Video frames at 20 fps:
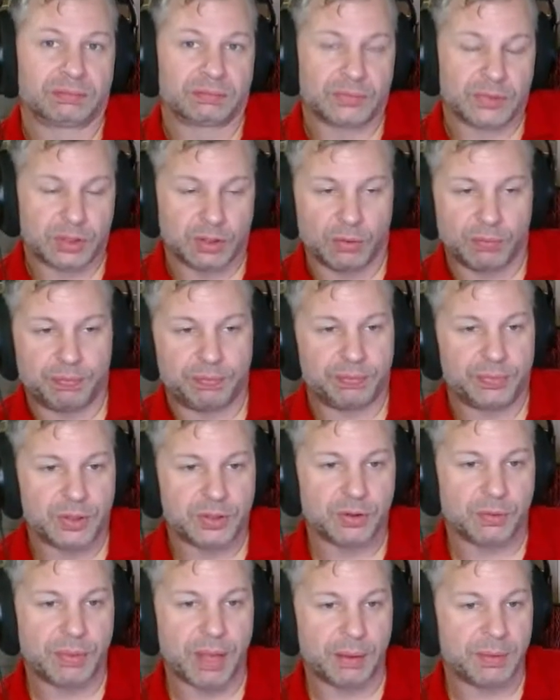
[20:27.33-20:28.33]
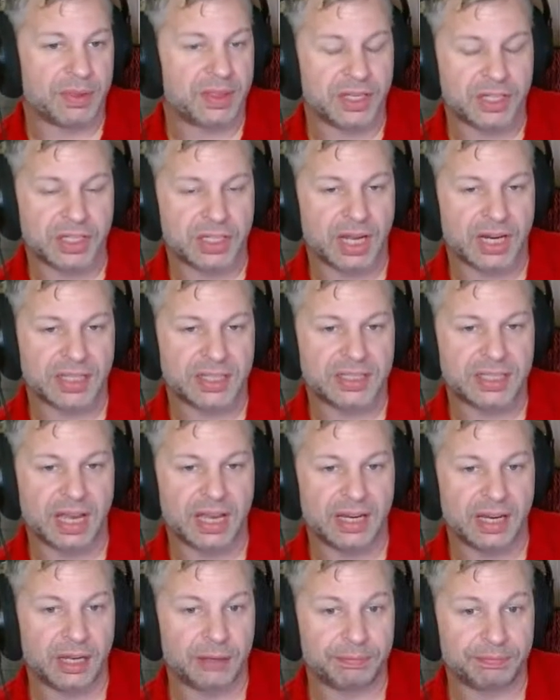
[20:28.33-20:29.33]
There's no payment. They just got to
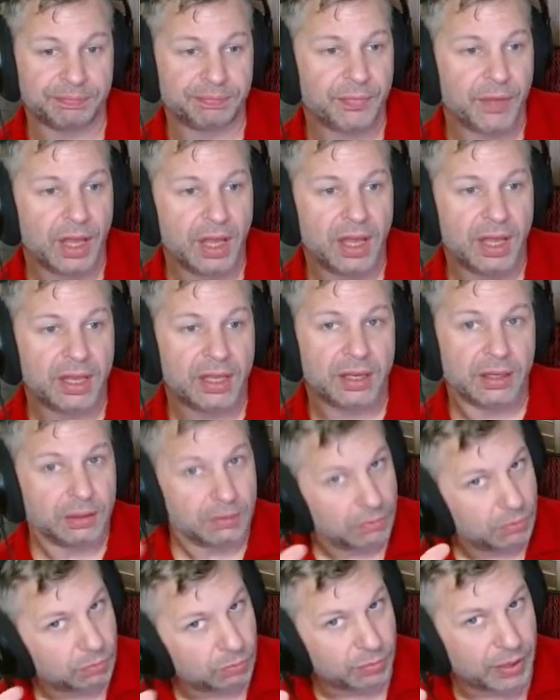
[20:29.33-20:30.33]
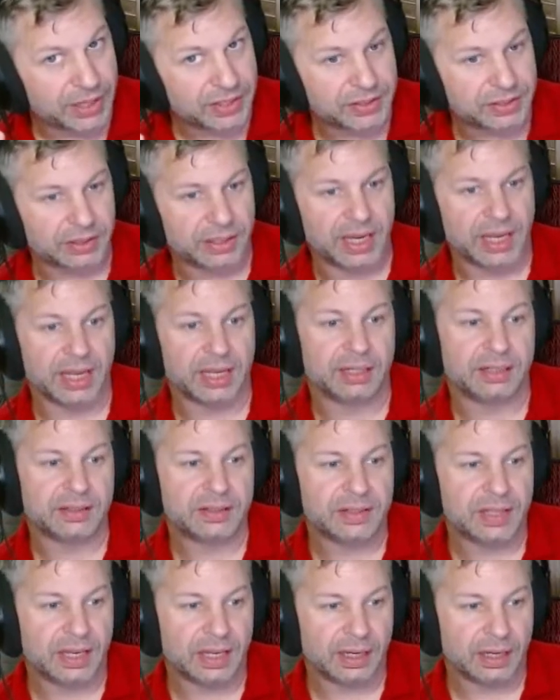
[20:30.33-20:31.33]
sign up, raise their hand,
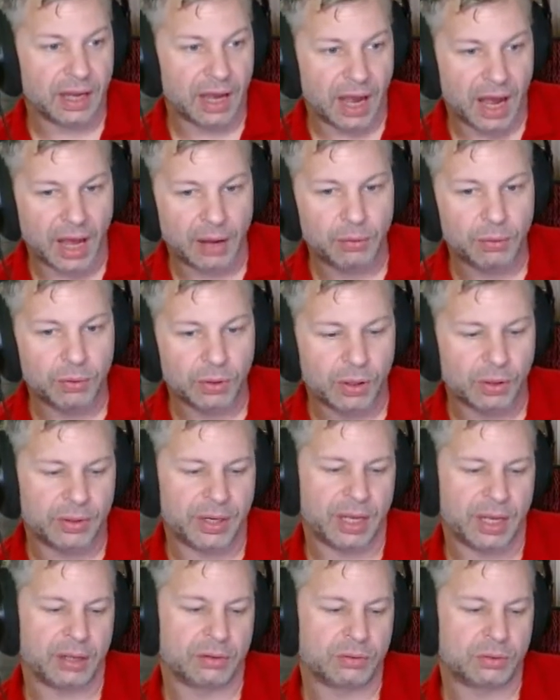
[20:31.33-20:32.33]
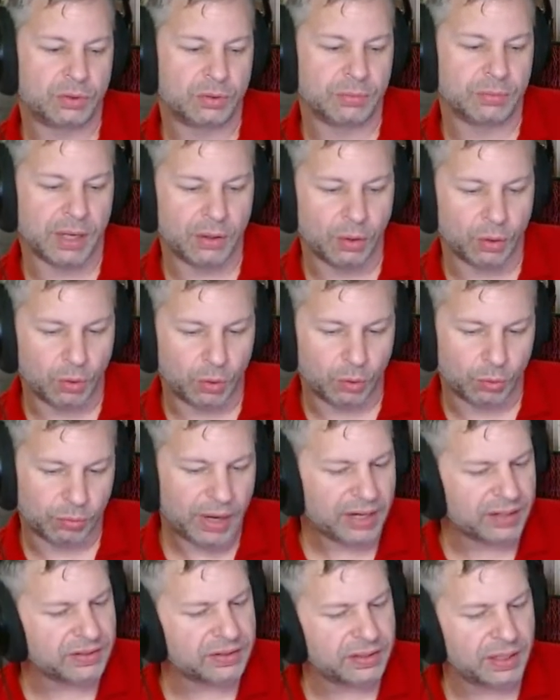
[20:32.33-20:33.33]
say, I will go down to my local
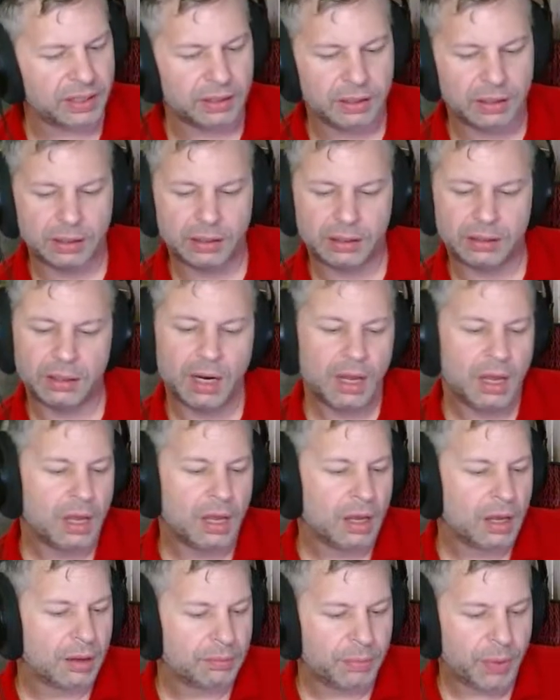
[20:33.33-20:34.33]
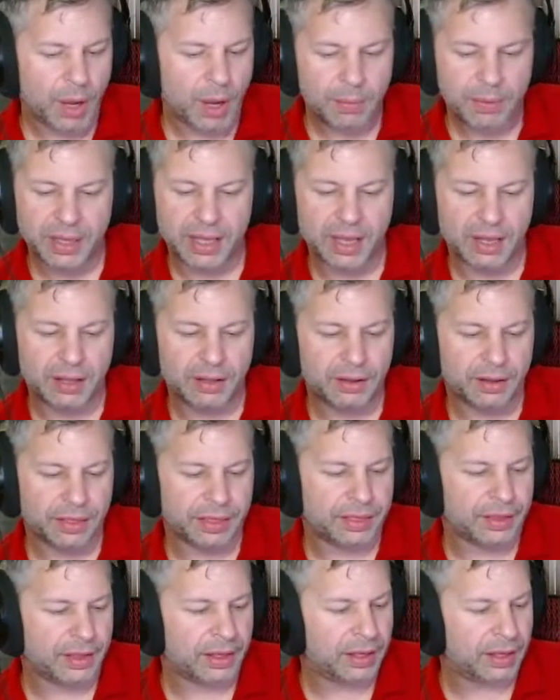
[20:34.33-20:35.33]
rec center, public health
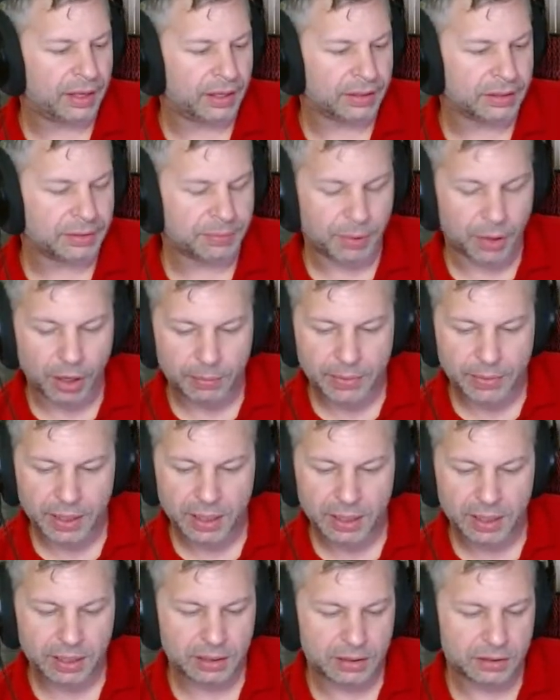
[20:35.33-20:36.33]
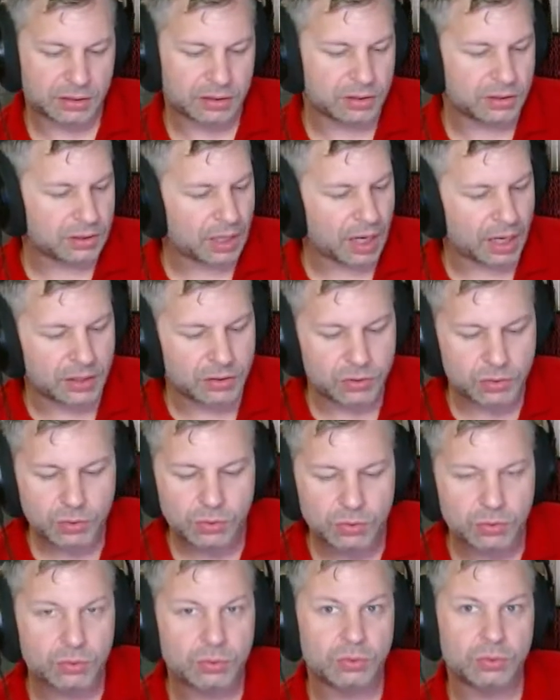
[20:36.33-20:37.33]
department, high
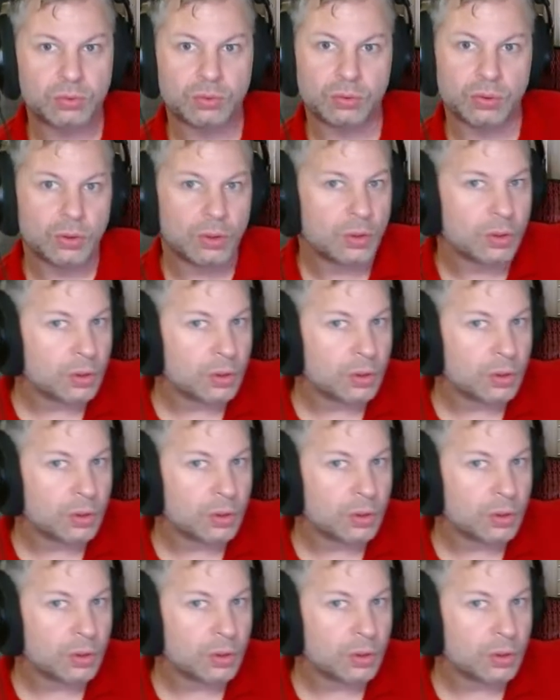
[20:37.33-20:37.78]
school.